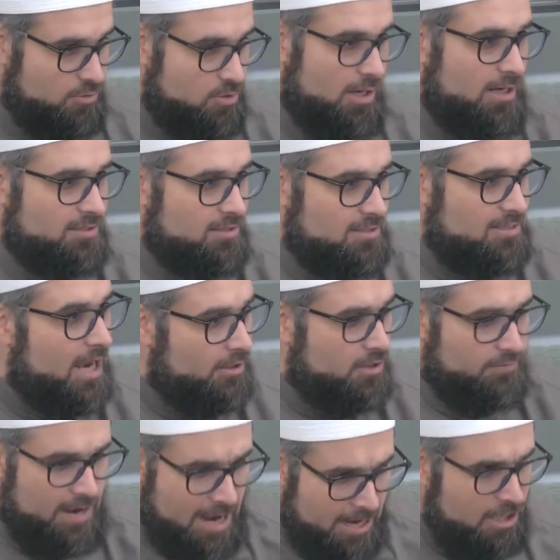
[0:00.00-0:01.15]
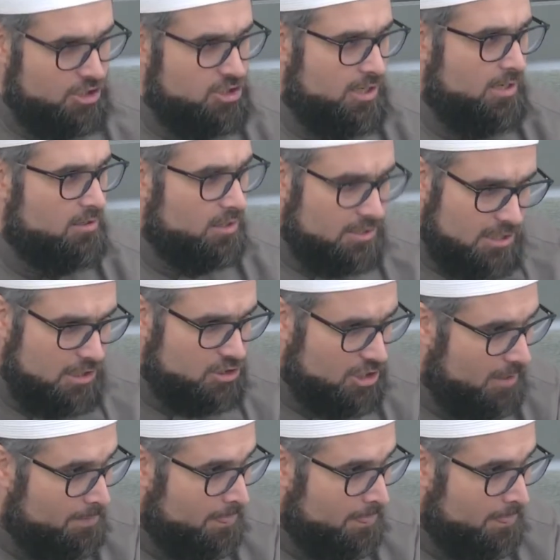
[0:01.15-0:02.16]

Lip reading: You're held to the standard of Aisha and Khadija